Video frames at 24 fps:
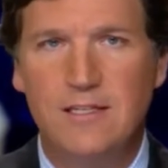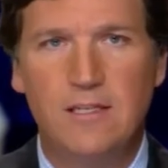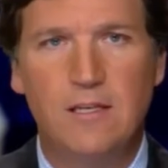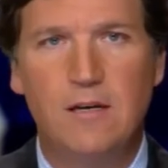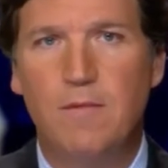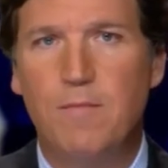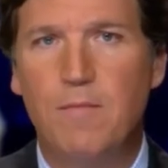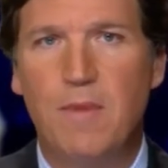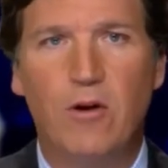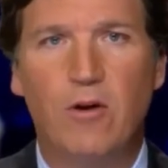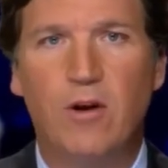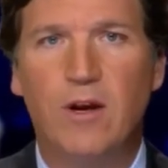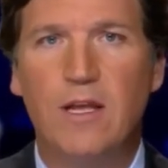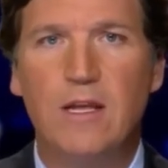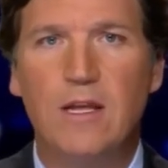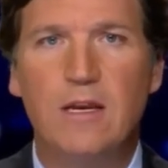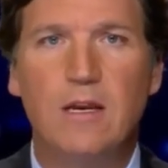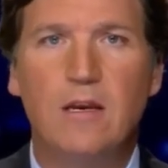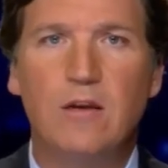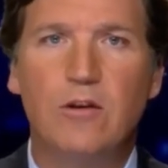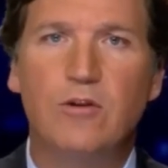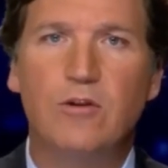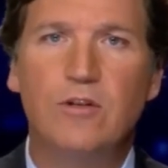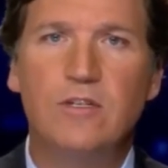American
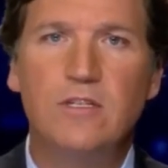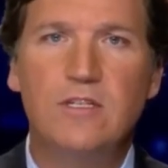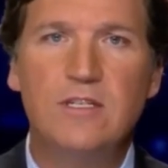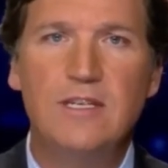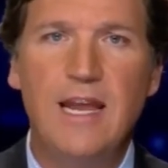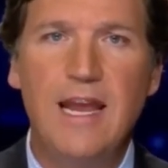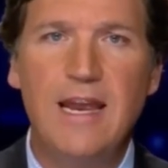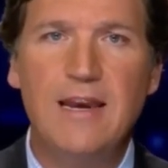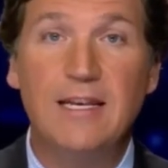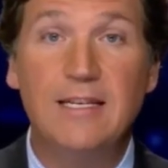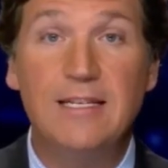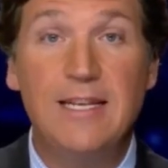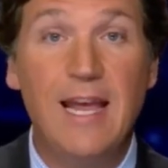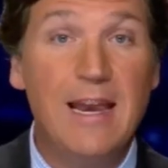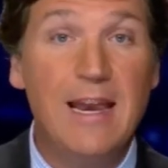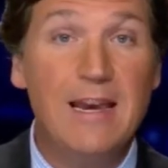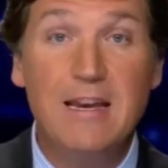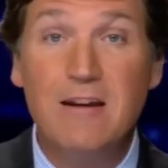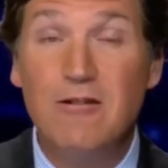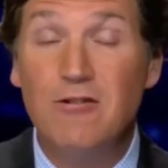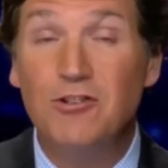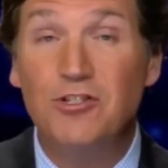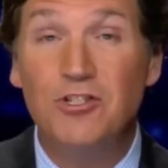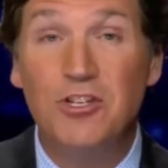in good standing. 10
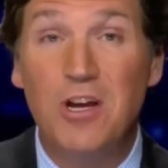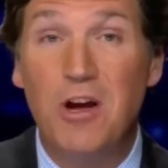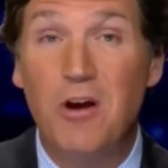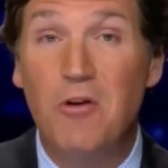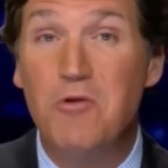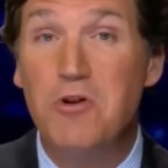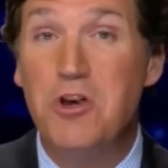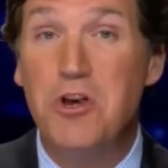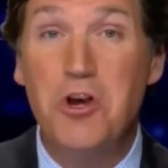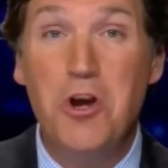years ago,